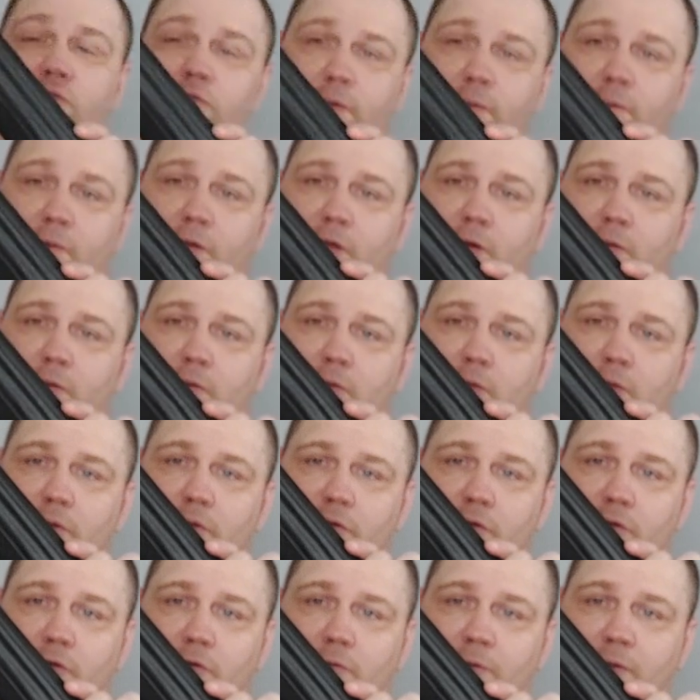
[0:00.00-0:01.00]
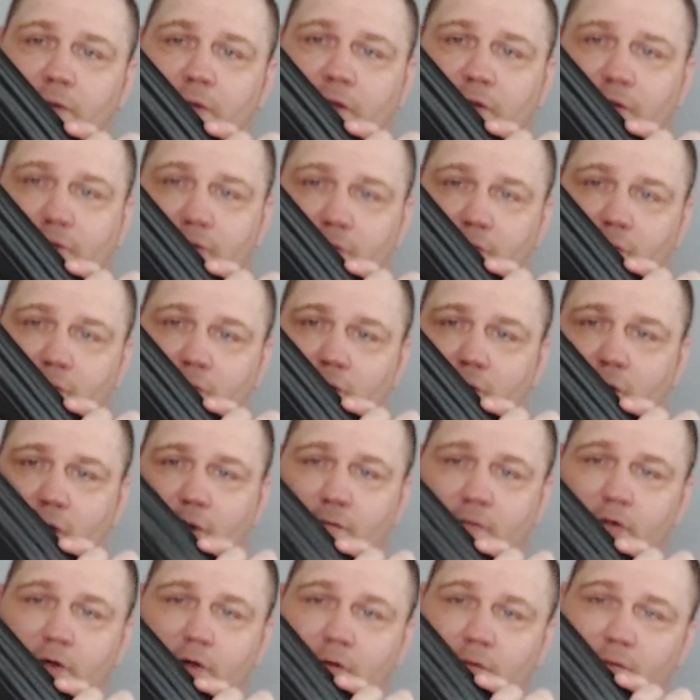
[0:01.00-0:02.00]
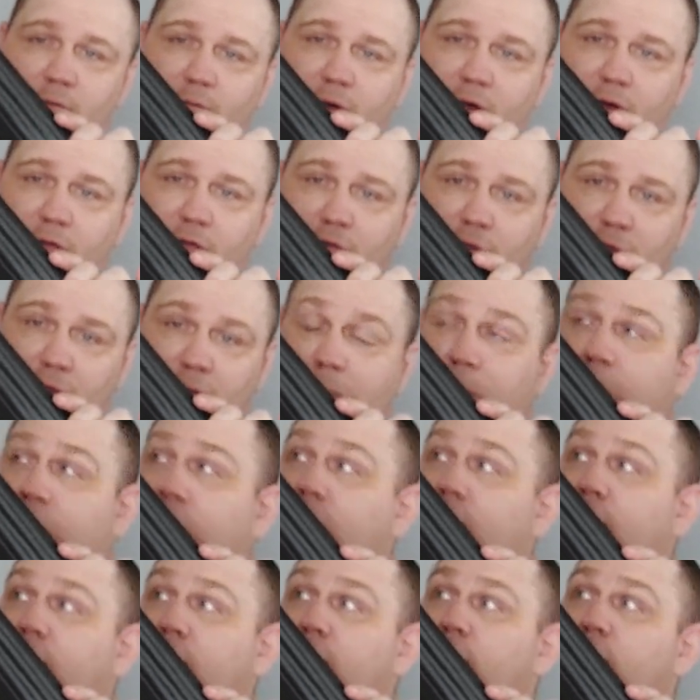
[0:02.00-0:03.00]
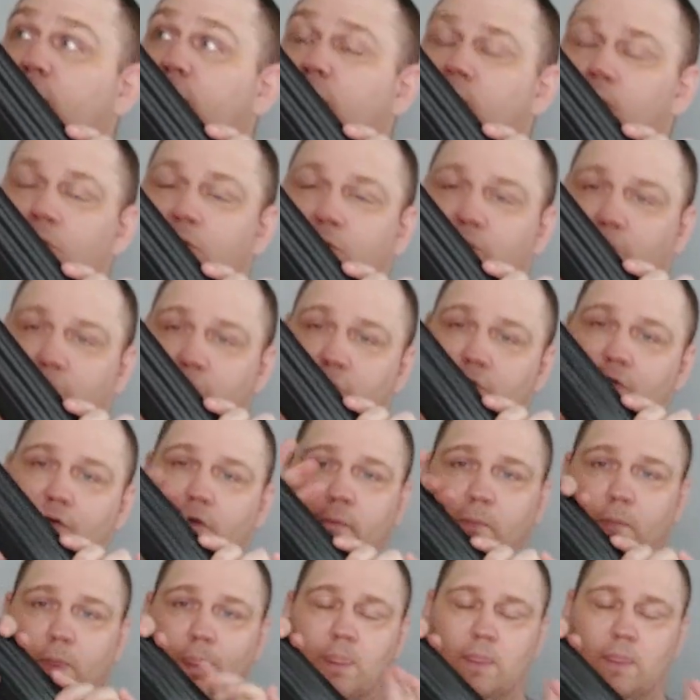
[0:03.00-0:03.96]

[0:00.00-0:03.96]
shipping them with 2-piece, so you have the 5-shot mag and then an extension.